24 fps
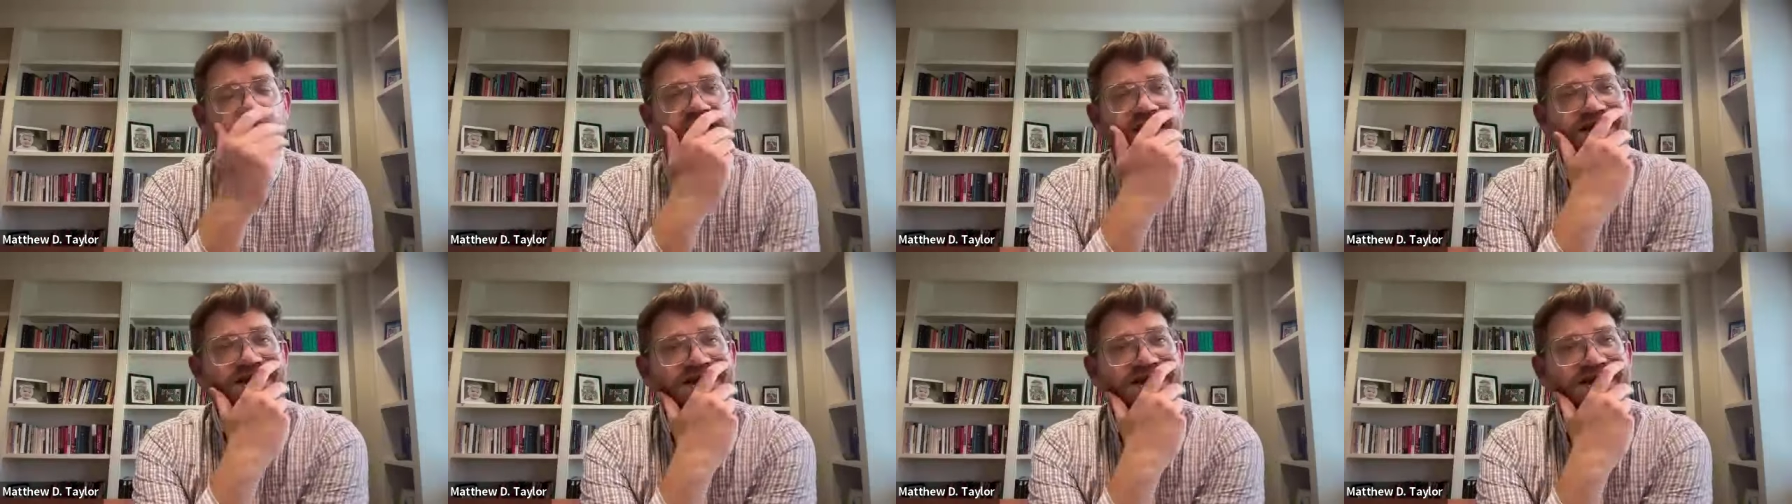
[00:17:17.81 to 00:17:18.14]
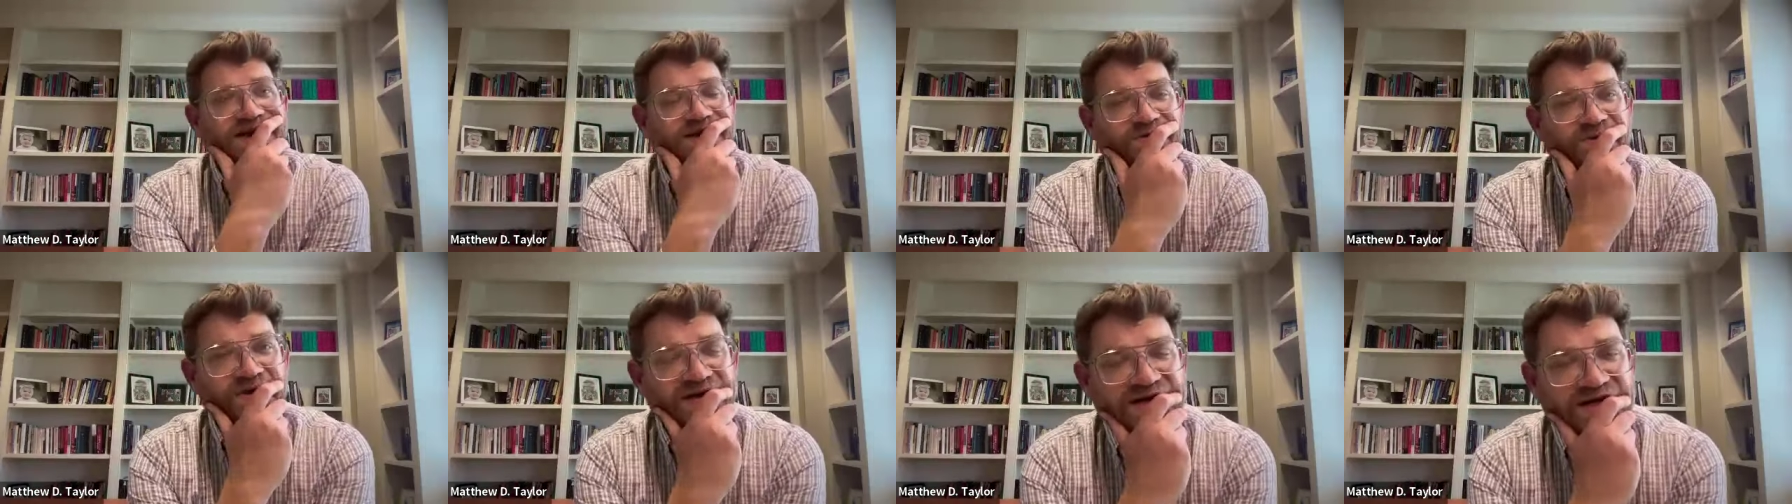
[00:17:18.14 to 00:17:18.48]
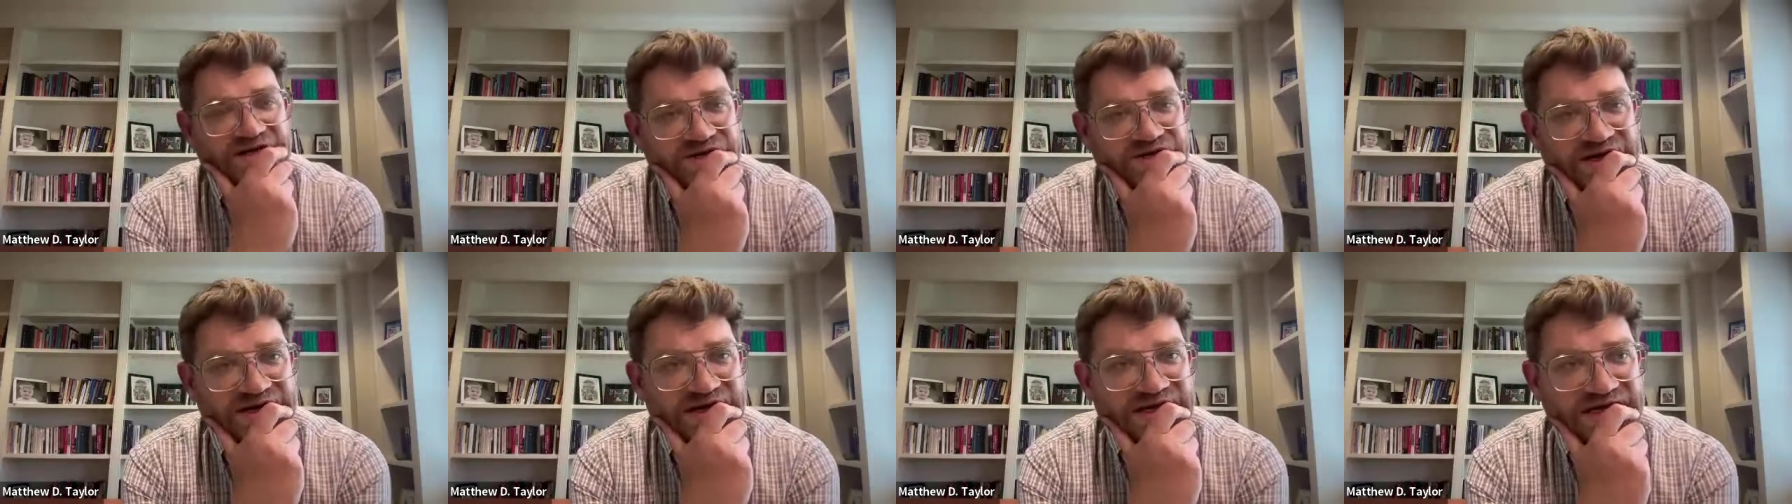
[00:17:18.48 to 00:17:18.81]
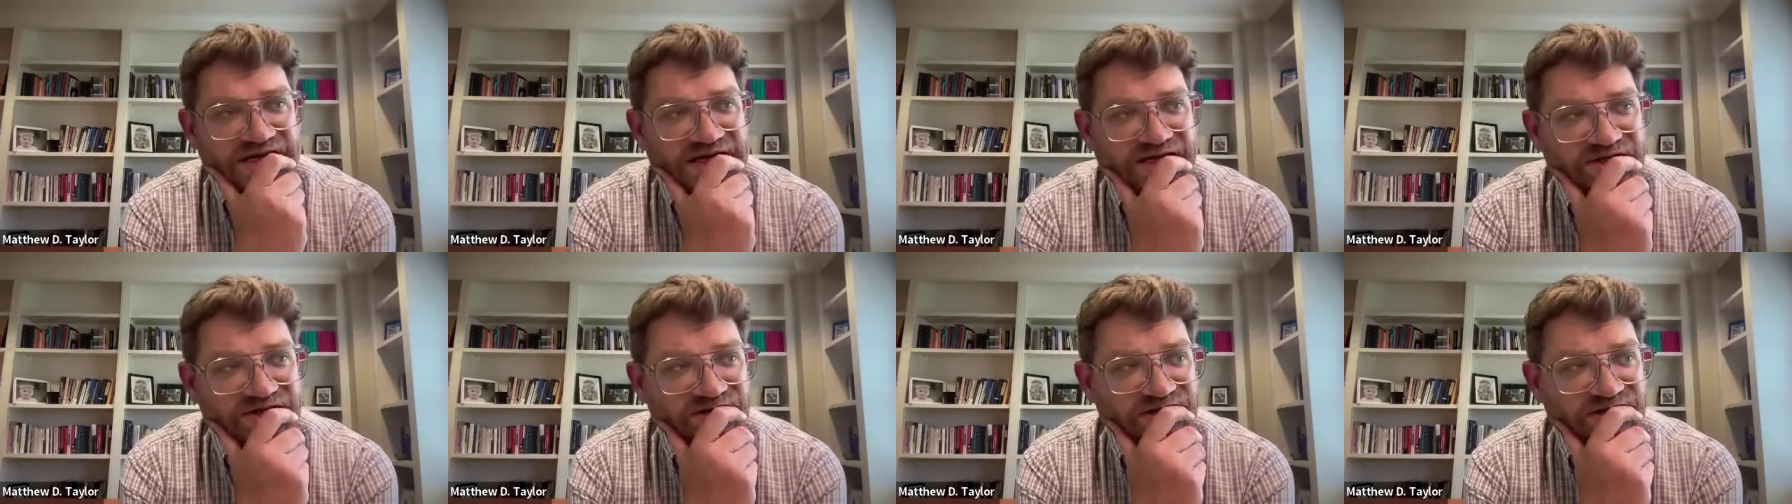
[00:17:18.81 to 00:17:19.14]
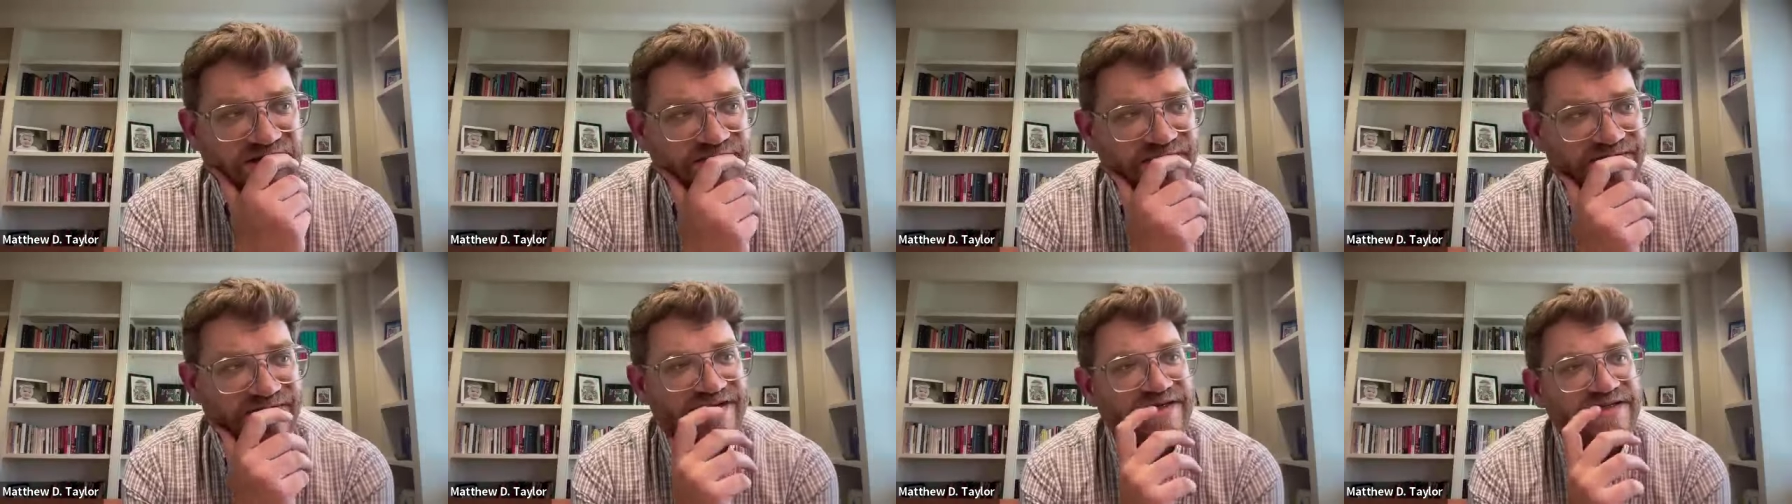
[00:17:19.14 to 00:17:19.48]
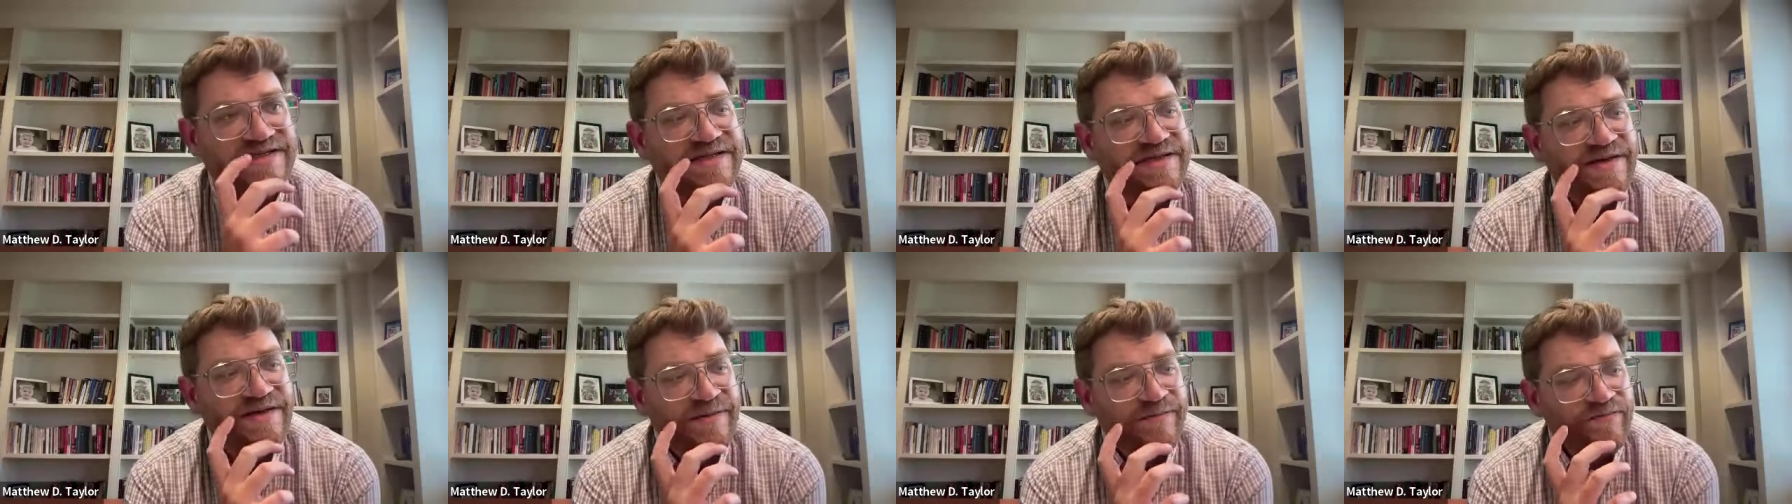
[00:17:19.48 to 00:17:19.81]
I, I, really try to get into in the book
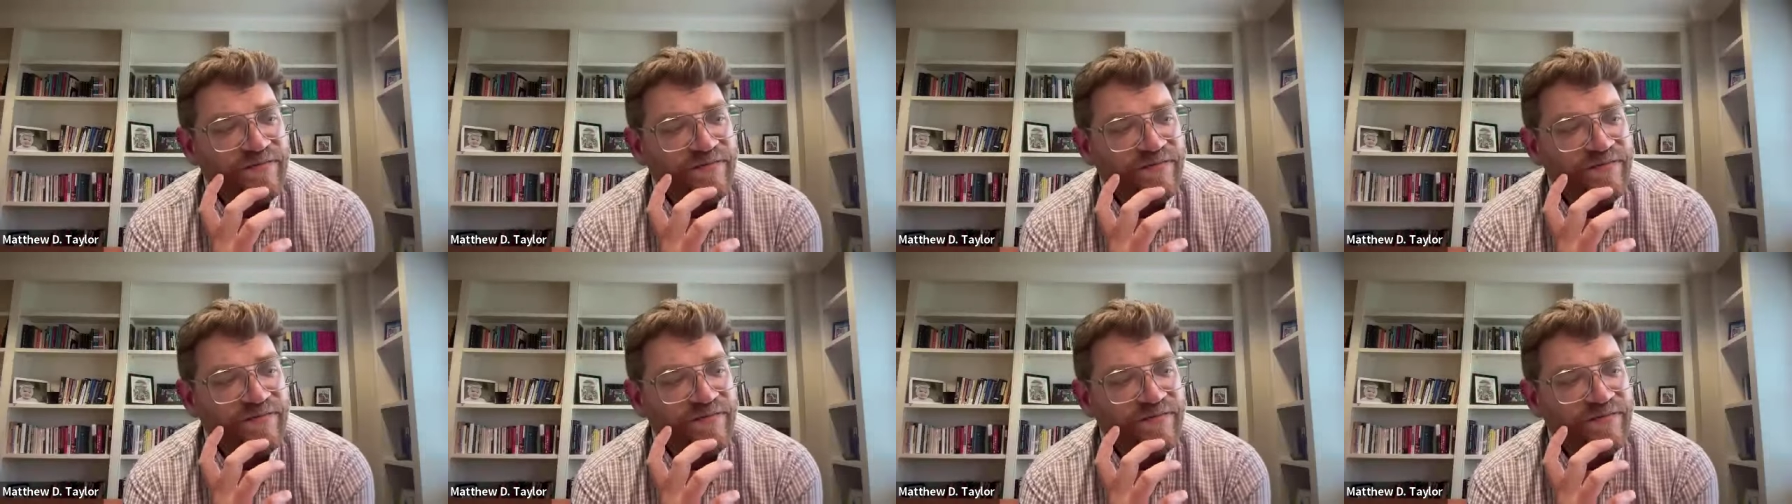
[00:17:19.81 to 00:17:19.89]
is